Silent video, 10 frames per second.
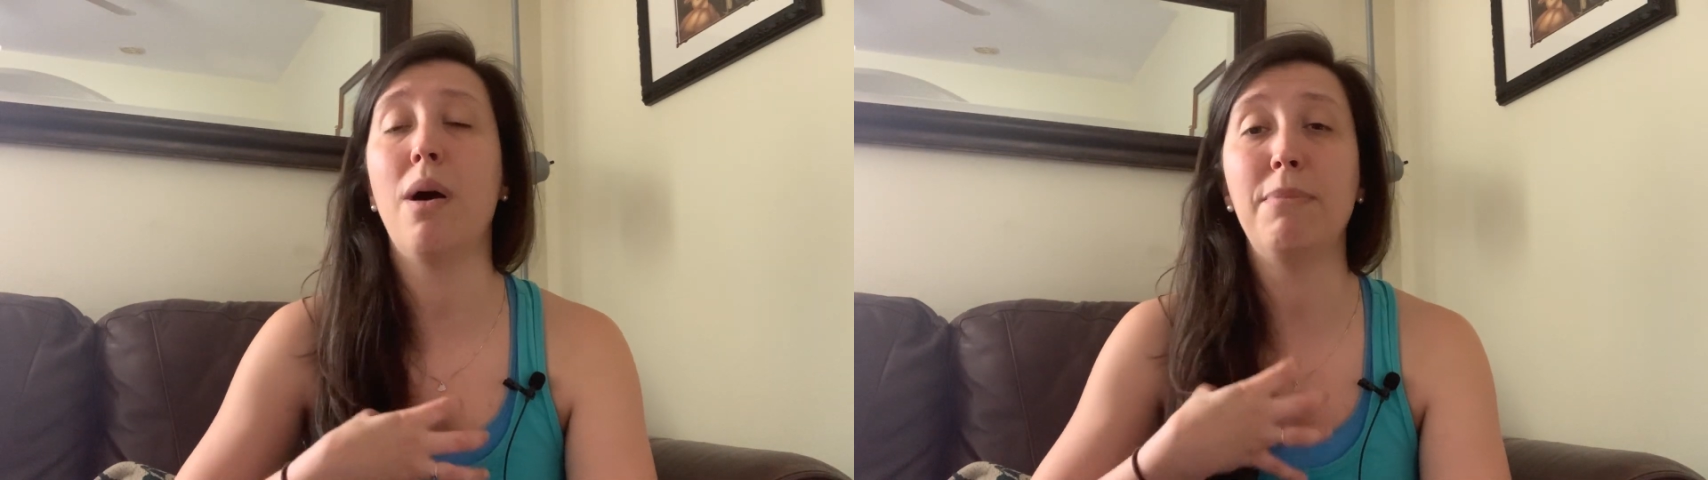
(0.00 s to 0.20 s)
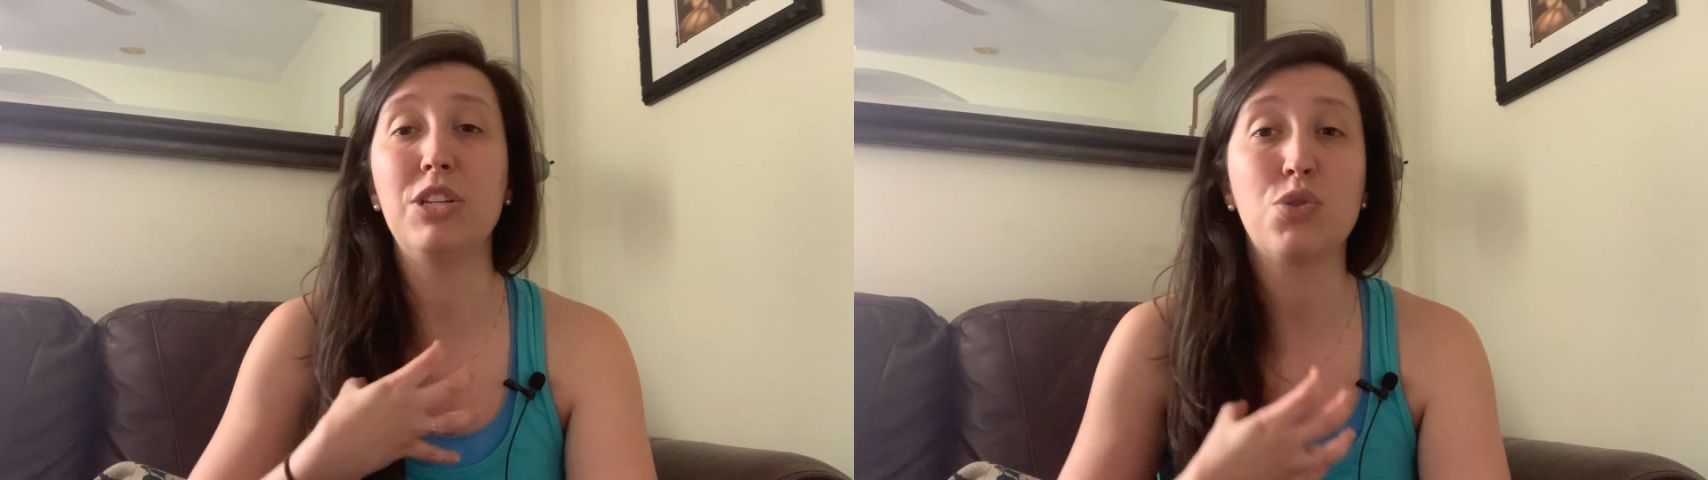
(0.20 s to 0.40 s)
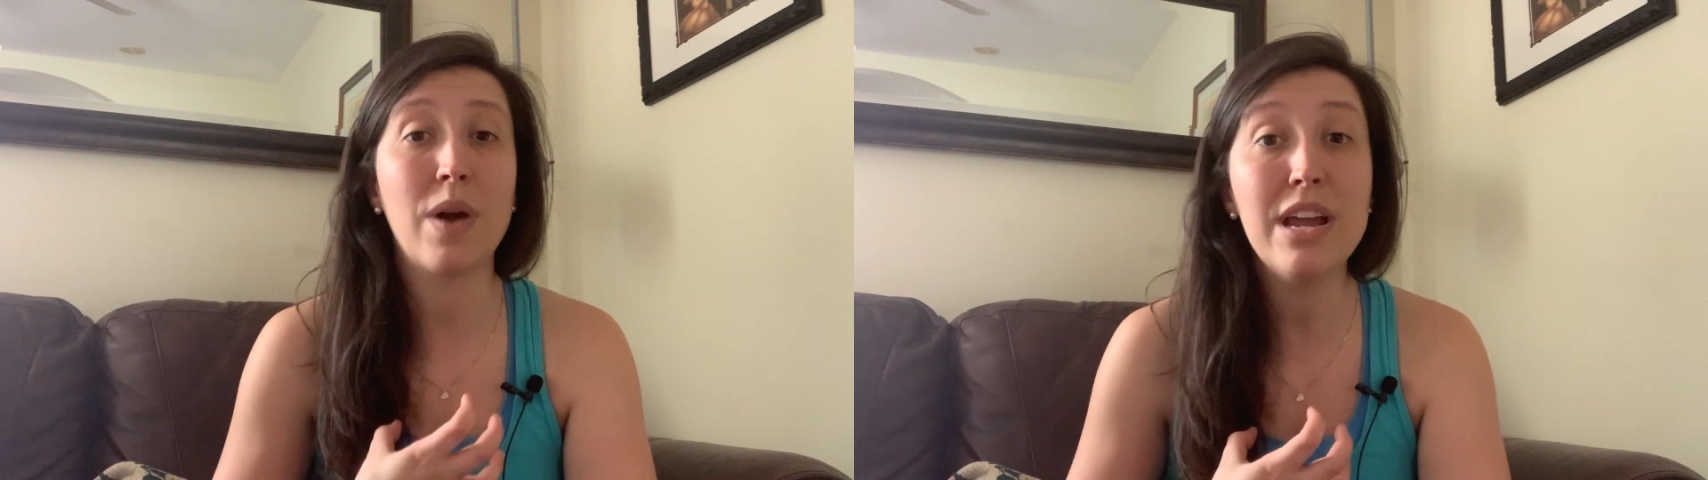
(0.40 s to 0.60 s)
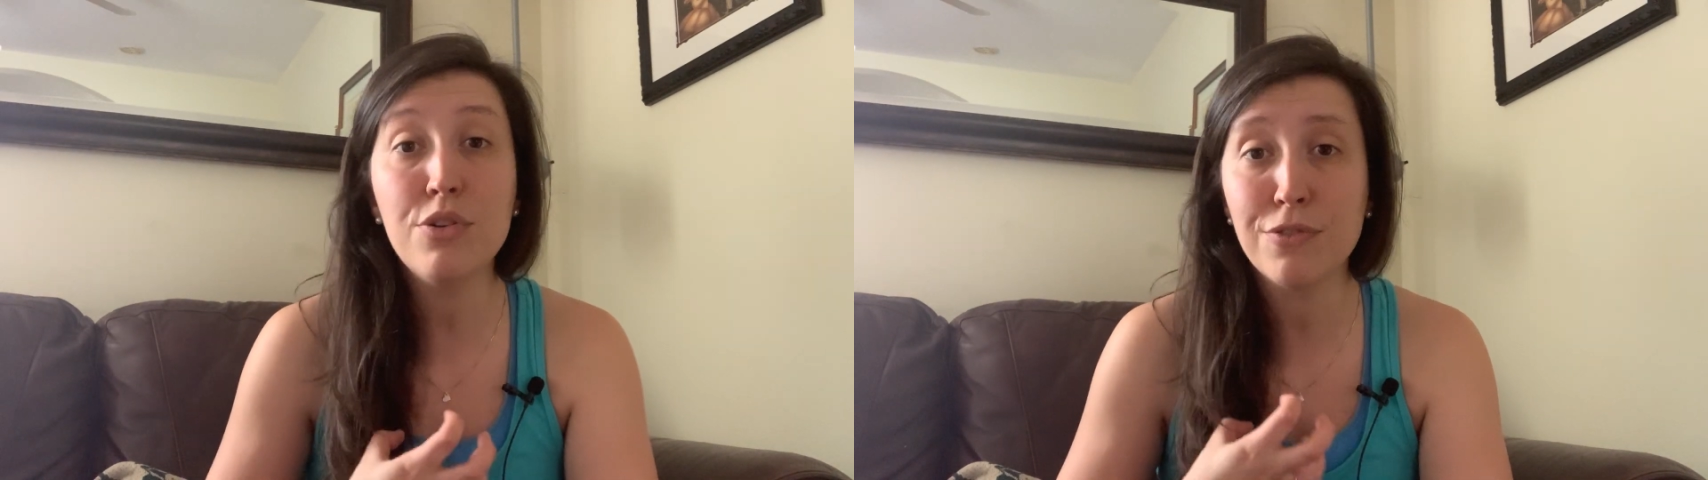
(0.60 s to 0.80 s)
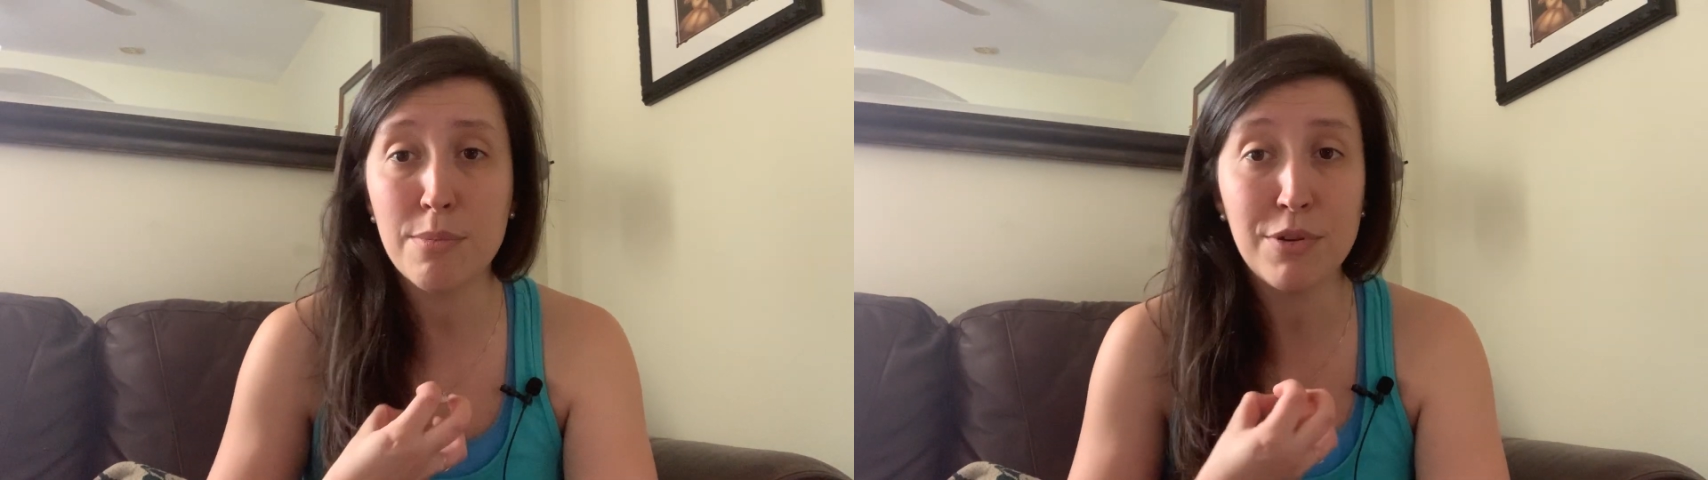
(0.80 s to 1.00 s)
a
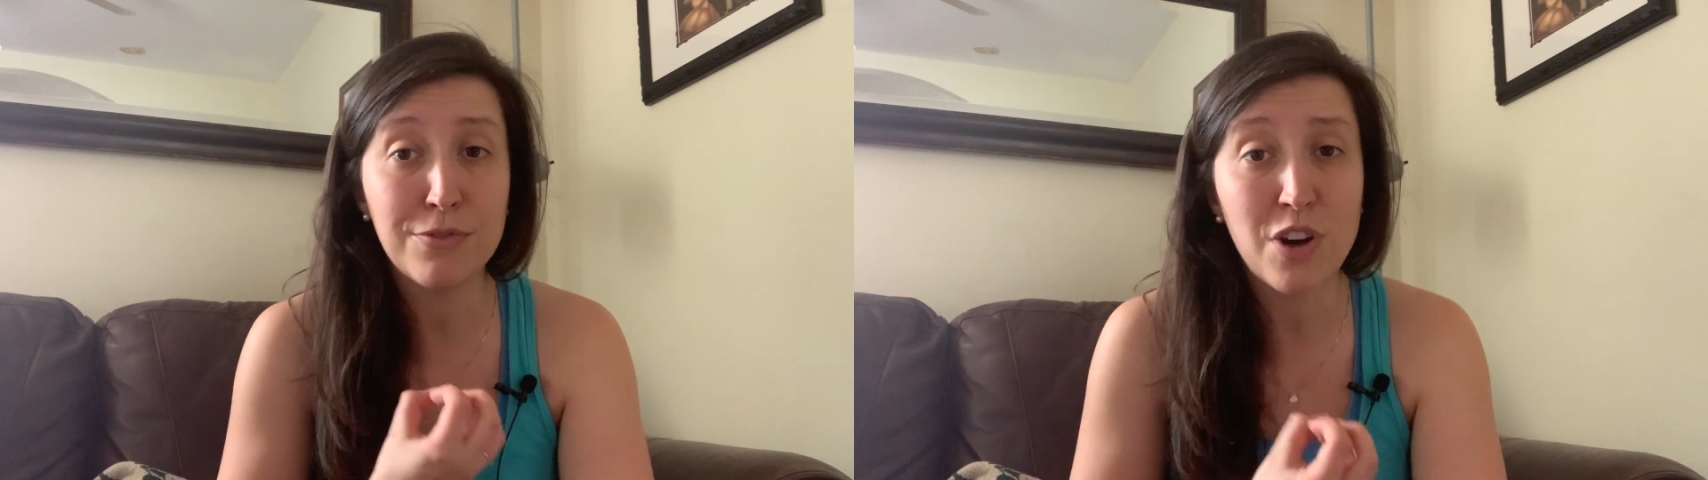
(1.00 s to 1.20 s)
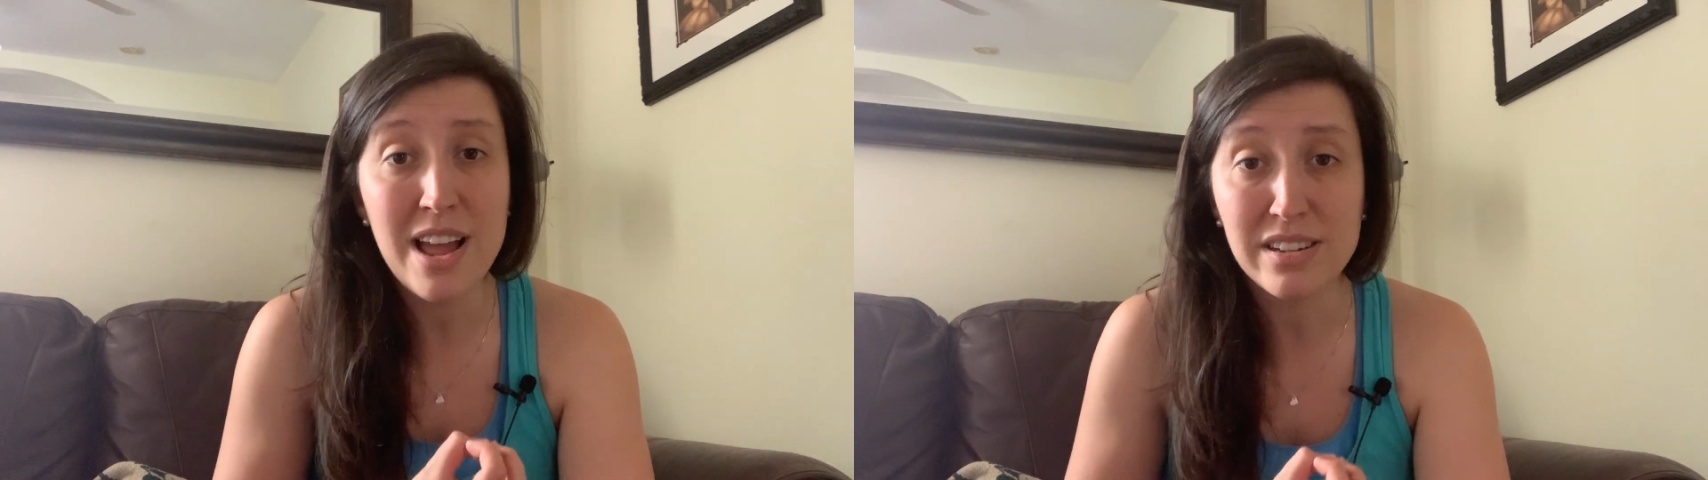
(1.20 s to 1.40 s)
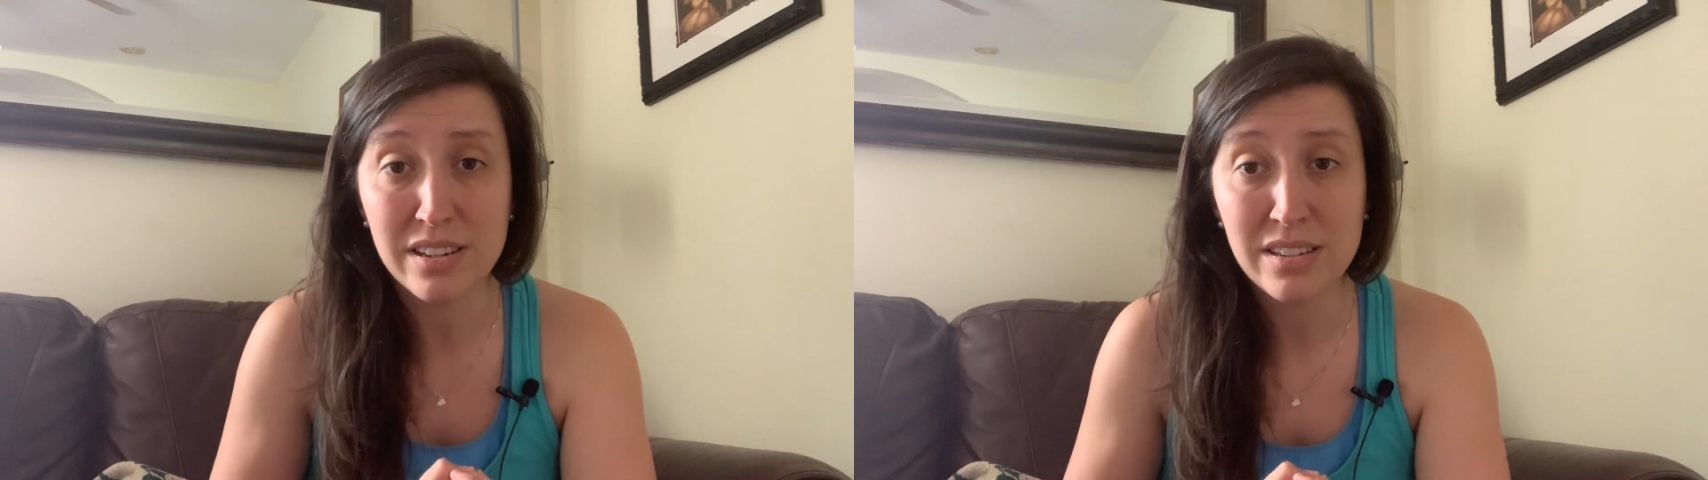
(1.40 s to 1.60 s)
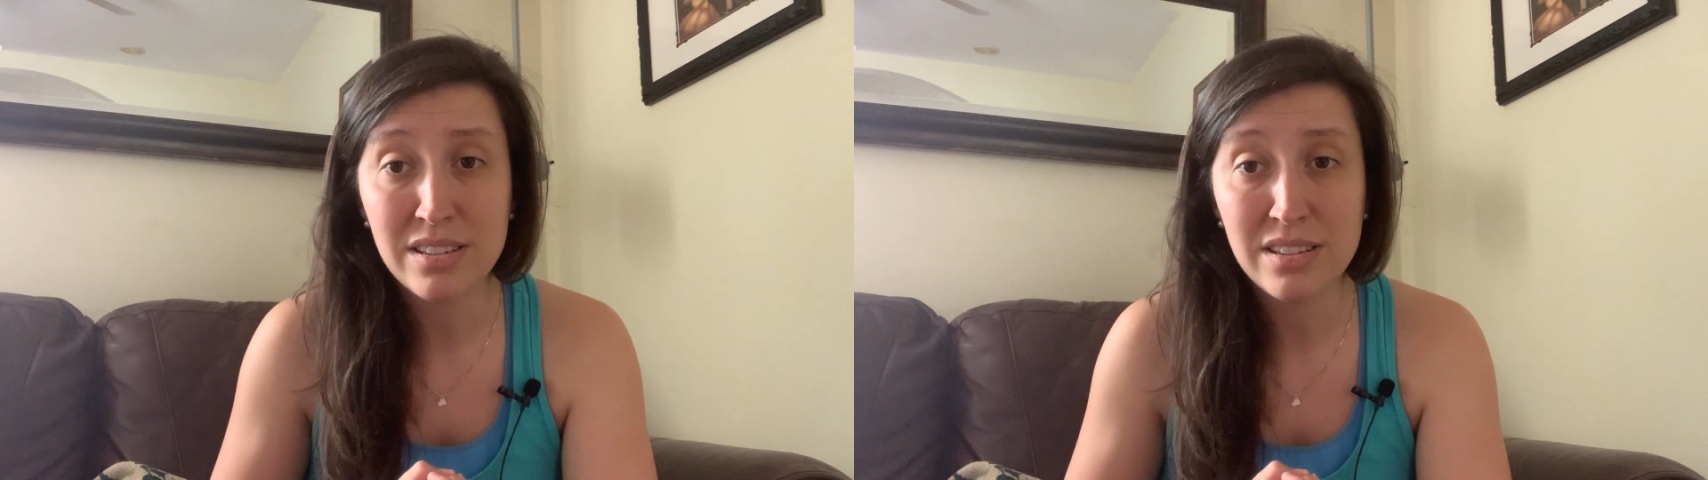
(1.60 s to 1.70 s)
betrayal from a friend.